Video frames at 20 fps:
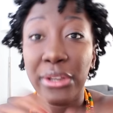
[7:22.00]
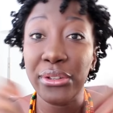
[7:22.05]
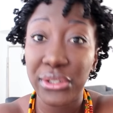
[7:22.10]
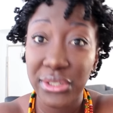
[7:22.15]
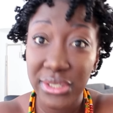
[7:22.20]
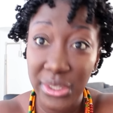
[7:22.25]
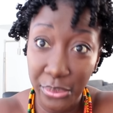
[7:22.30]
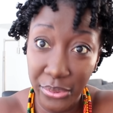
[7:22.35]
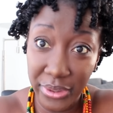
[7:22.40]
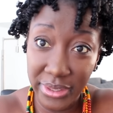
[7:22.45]
going to
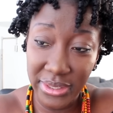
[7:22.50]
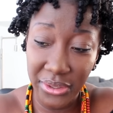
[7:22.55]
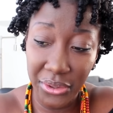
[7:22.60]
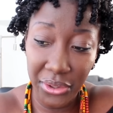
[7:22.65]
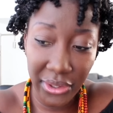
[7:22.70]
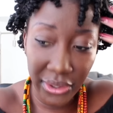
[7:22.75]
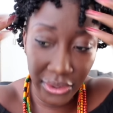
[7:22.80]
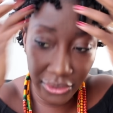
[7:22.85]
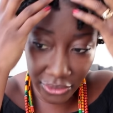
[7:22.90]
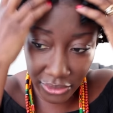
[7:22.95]
separate the
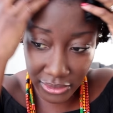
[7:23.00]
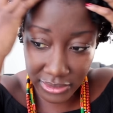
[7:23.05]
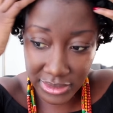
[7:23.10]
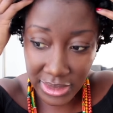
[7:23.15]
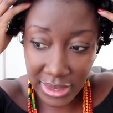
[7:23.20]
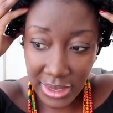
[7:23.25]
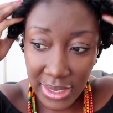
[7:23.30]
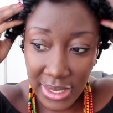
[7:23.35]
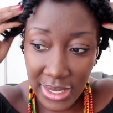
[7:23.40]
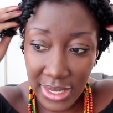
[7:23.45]
curls
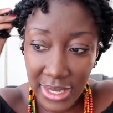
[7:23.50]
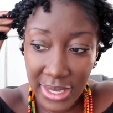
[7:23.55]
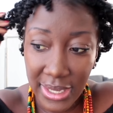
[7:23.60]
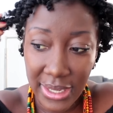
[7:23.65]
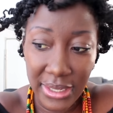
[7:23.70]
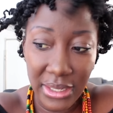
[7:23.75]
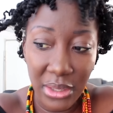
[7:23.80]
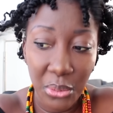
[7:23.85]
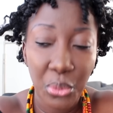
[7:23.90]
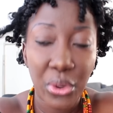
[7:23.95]

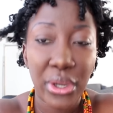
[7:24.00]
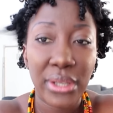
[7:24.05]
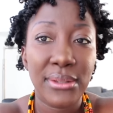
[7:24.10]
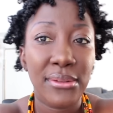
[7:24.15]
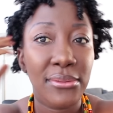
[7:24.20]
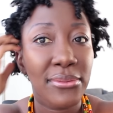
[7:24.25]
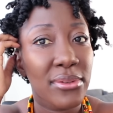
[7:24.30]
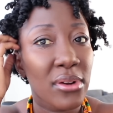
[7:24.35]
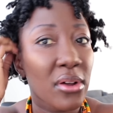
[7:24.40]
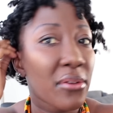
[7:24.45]
and I'm going
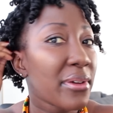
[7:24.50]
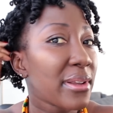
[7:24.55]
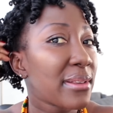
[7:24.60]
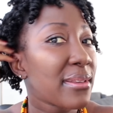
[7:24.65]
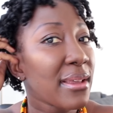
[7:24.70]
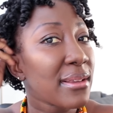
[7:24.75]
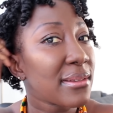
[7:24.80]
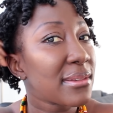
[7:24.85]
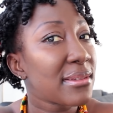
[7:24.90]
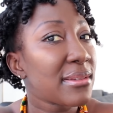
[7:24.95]
to fluff it
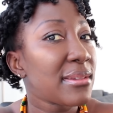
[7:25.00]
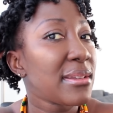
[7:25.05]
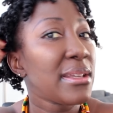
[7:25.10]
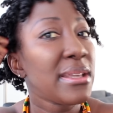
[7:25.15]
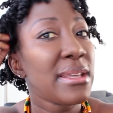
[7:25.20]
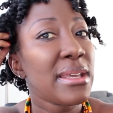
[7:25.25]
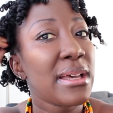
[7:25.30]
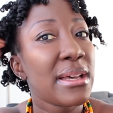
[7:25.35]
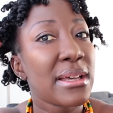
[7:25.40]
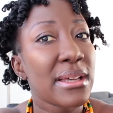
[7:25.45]
and
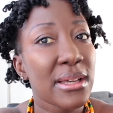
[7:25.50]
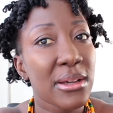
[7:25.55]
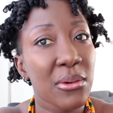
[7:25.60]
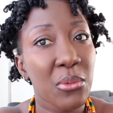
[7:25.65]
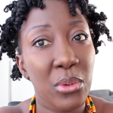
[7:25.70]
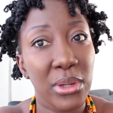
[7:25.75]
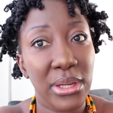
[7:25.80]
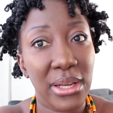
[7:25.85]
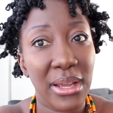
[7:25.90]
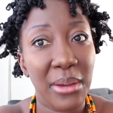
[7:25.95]
see
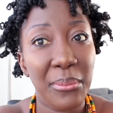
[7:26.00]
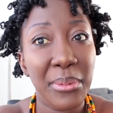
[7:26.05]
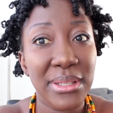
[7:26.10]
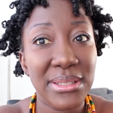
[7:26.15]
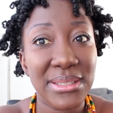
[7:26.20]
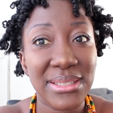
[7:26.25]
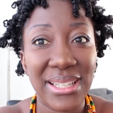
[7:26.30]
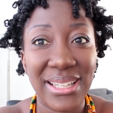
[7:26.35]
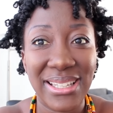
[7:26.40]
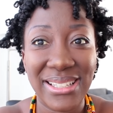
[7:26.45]
what
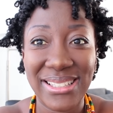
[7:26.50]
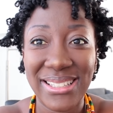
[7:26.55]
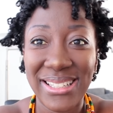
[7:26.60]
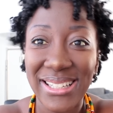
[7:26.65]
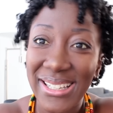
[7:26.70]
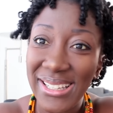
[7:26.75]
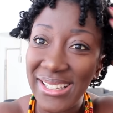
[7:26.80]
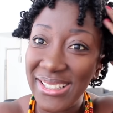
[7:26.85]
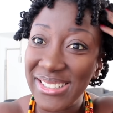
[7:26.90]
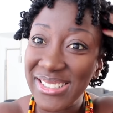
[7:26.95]
happens then.
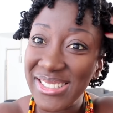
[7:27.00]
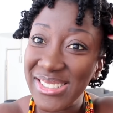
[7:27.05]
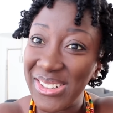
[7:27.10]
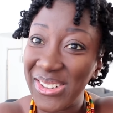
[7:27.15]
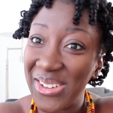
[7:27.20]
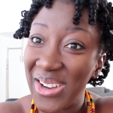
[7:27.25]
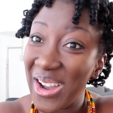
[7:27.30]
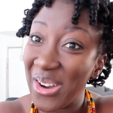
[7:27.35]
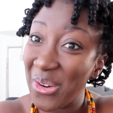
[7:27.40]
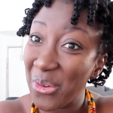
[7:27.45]

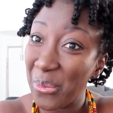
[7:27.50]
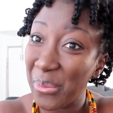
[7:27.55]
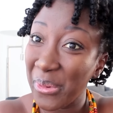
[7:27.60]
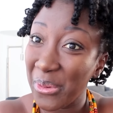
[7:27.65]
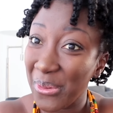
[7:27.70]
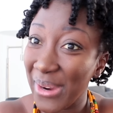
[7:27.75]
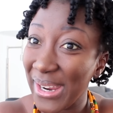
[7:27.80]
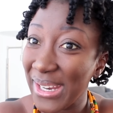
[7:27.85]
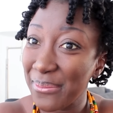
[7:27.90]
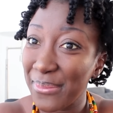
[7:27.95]
So I will be
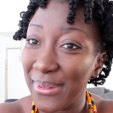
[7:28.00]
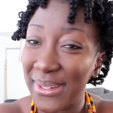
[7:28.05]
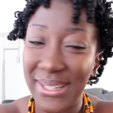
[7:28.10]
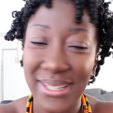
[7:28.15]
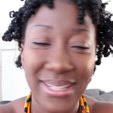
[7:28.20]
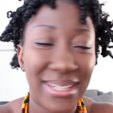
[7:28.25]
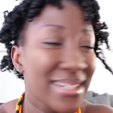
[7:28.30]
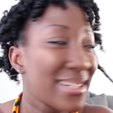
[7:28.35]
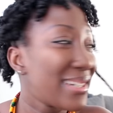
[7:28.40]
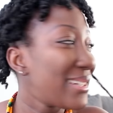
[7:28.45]
right
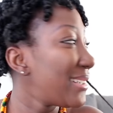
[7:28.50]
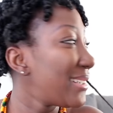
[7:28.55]
back.